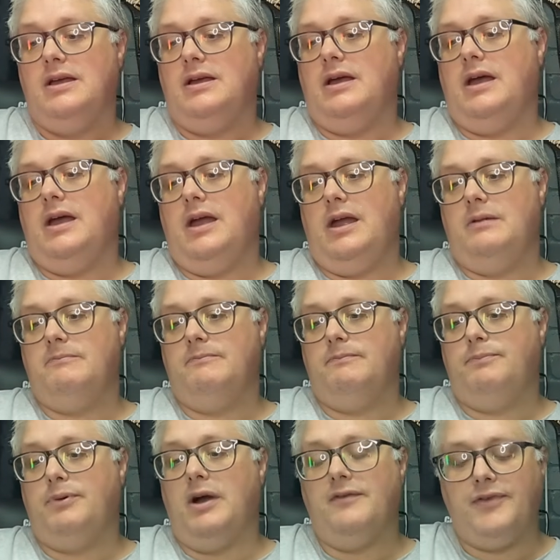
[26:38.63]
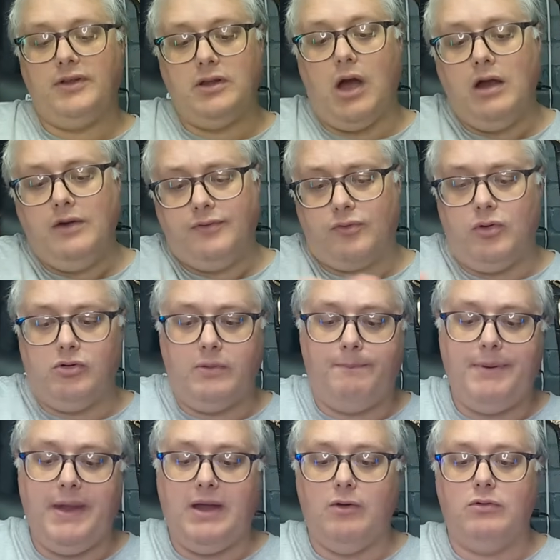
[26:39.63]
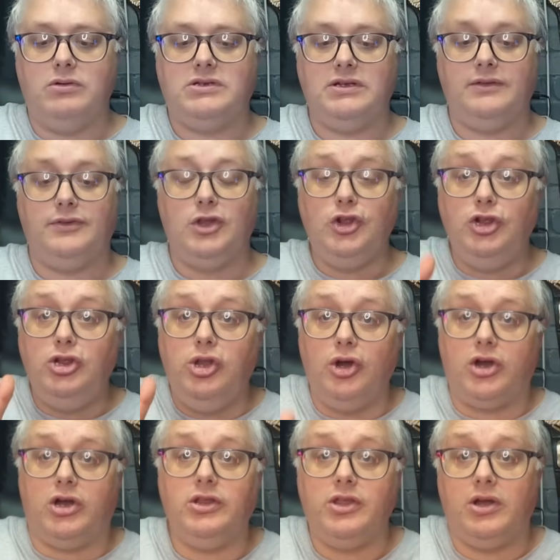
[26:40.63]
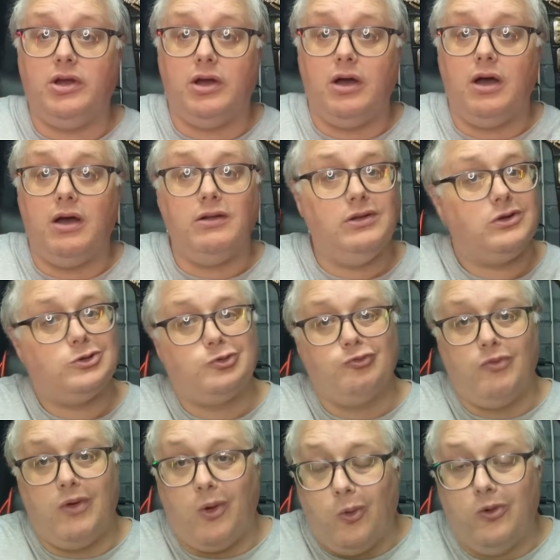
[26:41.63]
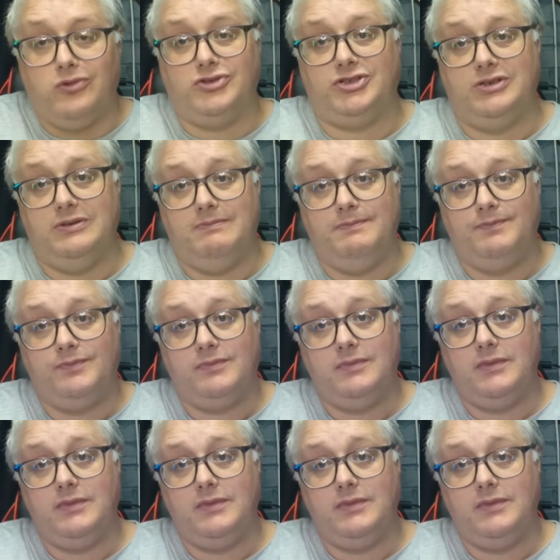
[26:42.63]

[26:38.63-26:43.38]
But I think overall the build, the look of the car looks awesome.